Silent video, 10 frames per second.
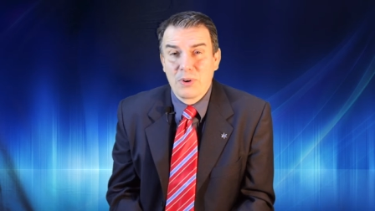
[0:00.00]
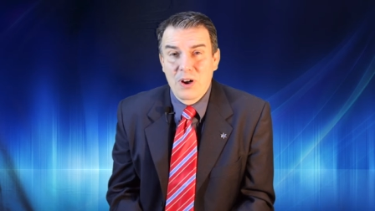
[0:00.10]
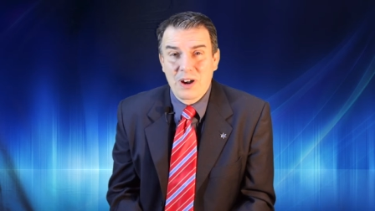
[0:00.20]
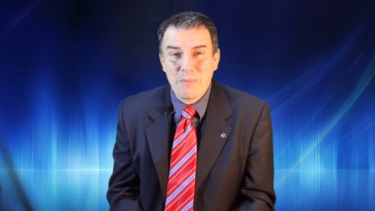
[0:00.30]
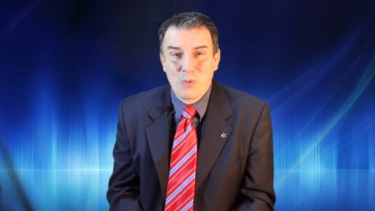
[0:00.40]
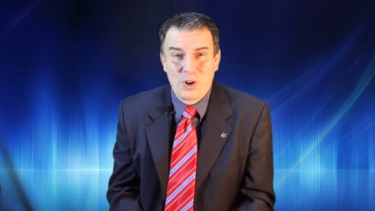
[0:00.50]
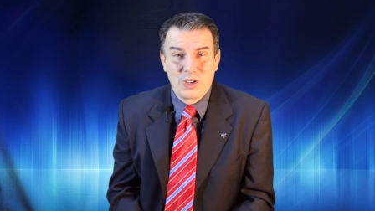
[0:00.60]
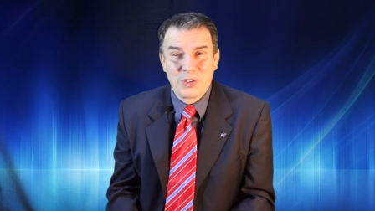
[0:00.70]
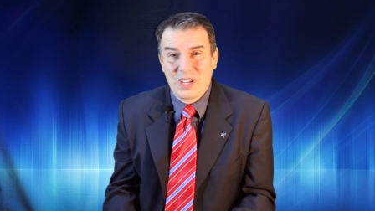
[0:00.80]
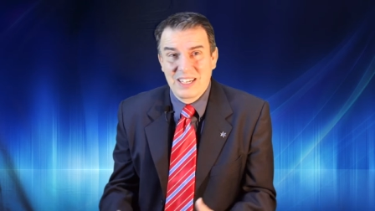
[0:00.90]
program where
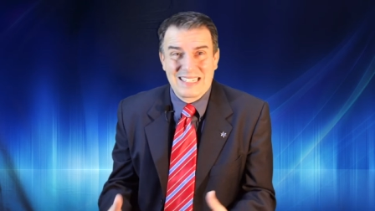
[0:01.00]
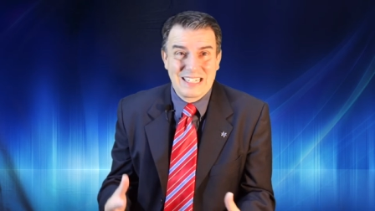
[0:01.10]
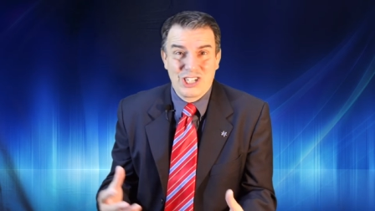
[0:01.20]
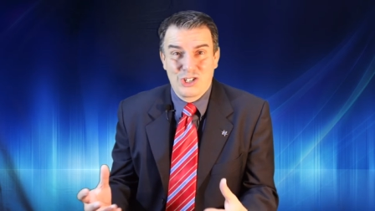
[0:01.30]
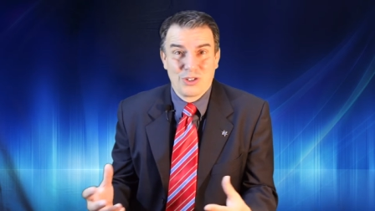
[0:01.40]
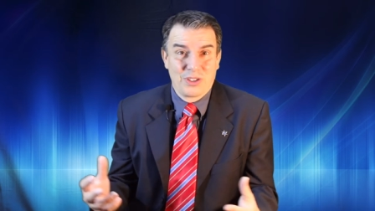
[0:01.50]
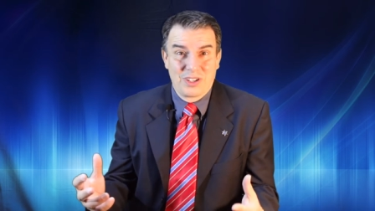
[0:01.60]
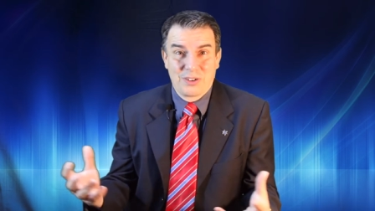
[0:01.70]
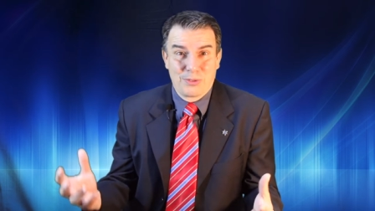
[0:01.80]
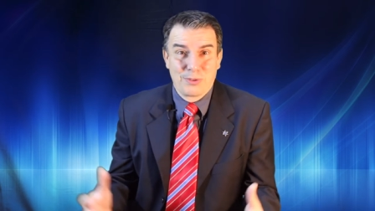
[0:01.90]
you can see each
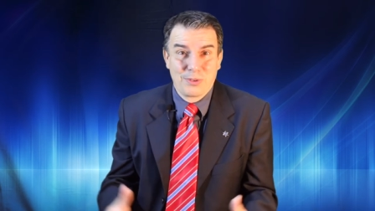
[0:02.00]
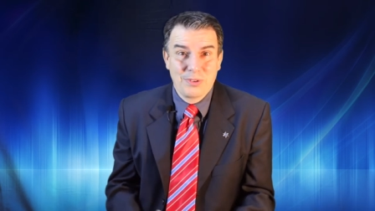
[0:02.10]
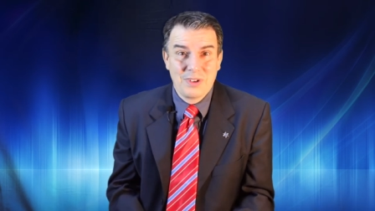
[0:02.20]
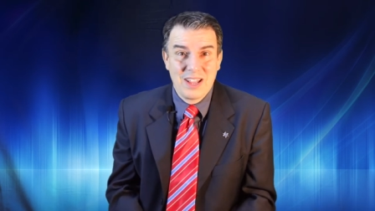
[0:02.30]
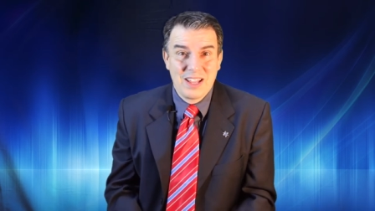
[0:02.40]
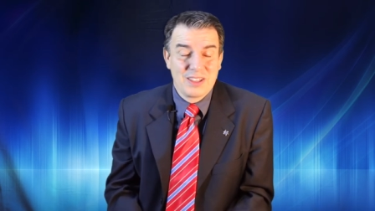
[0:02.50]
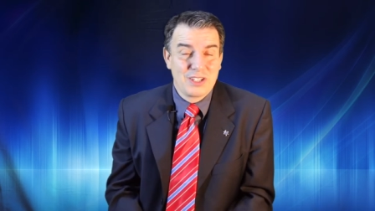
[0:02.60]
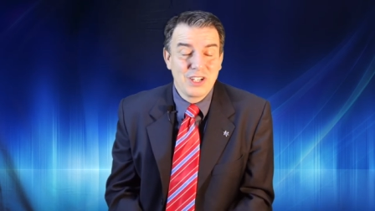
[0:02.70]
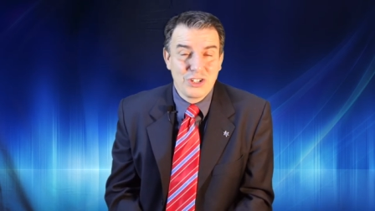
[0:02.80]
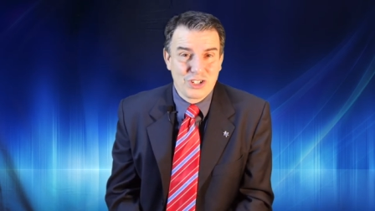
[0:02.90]
other through
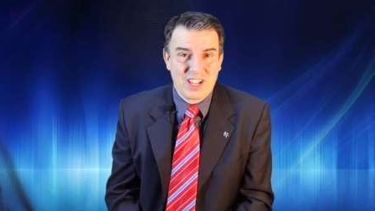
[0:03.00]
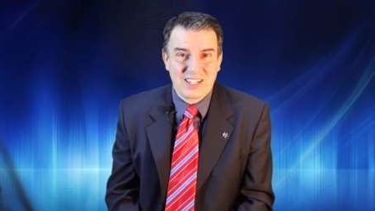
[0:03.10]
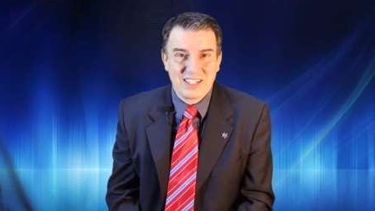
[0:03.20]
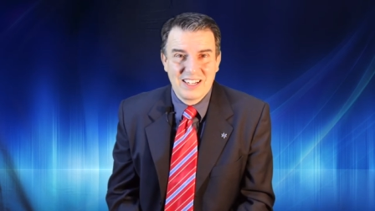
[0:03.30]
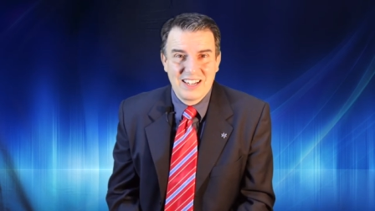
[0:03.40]
the internet.